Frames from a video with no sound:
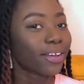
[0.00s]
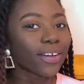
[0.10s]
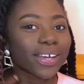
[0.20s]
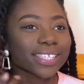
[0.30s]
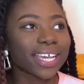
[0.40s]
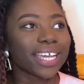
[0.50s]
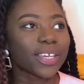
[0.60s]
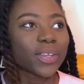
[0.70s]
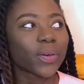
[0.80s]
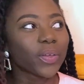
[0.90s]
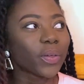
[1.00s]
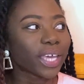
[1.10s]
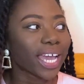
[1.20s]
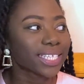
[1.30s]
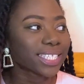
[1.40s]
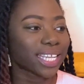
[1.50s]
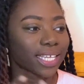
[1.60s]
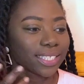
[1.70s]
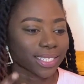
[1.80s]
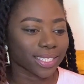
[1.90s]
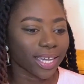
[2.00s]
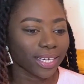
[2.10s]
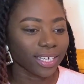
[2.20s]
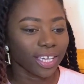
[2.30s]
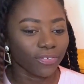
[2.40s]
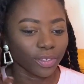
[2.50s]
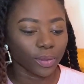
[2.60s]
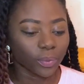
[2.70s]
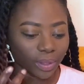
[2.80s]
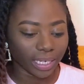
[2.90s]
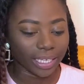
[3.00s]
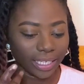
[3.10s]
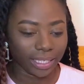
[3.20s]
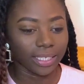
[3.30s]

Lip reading: Because you know, you can't start designing if you don't, like,